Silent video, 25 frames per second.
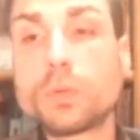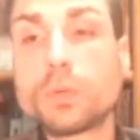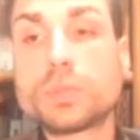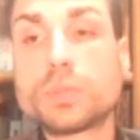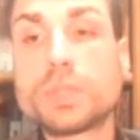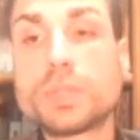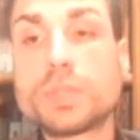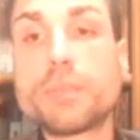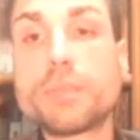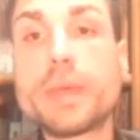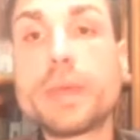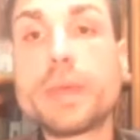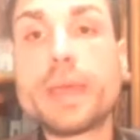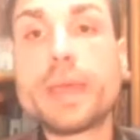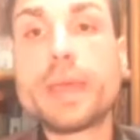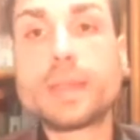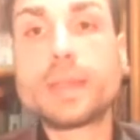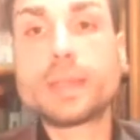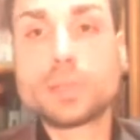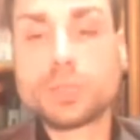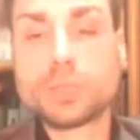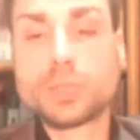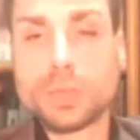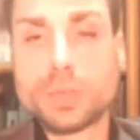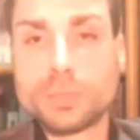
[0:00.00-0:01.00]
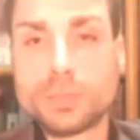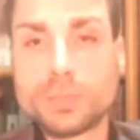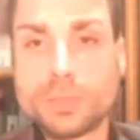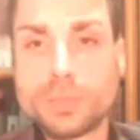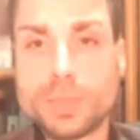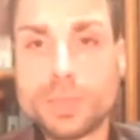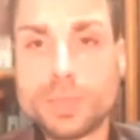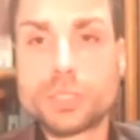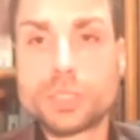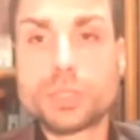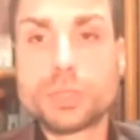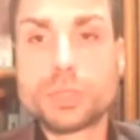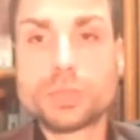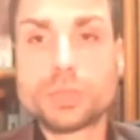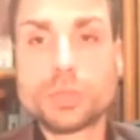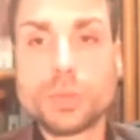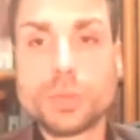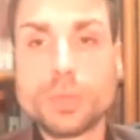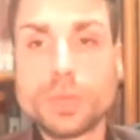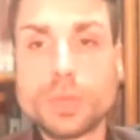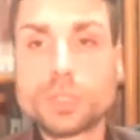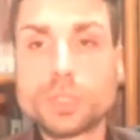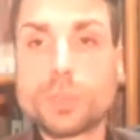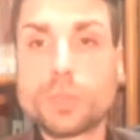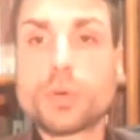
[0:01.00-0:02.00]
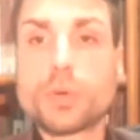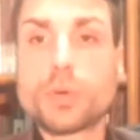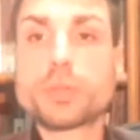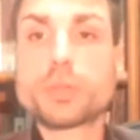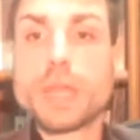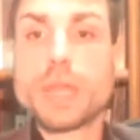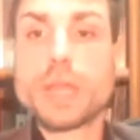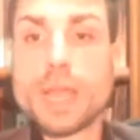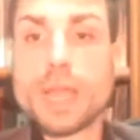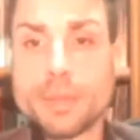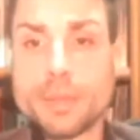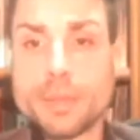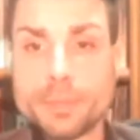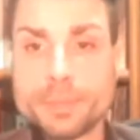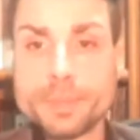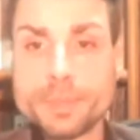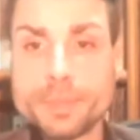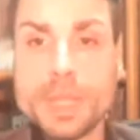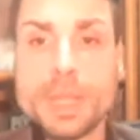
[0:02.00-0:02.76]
demand so much more time.